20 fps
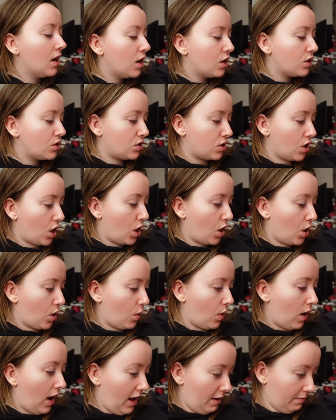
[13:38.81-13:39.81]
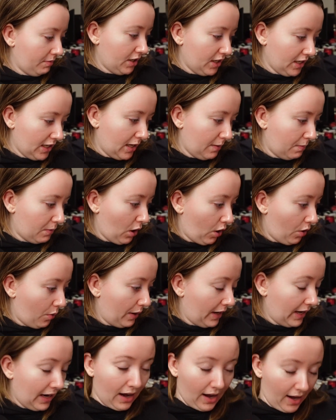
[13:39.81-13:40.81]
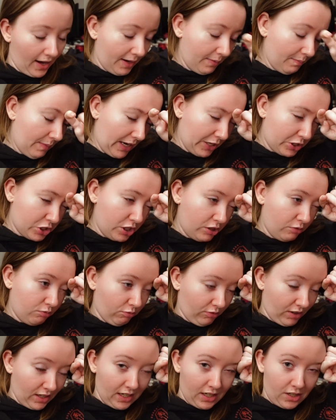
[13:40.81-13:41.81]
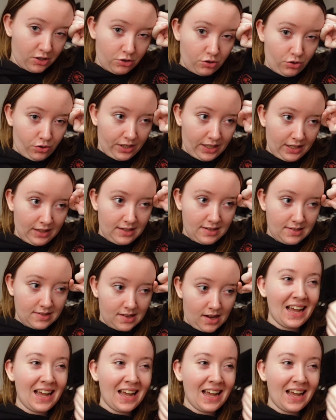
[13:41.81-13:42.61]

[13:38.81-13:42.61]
So I'm gonna keep going. I'm actually really enjoying this.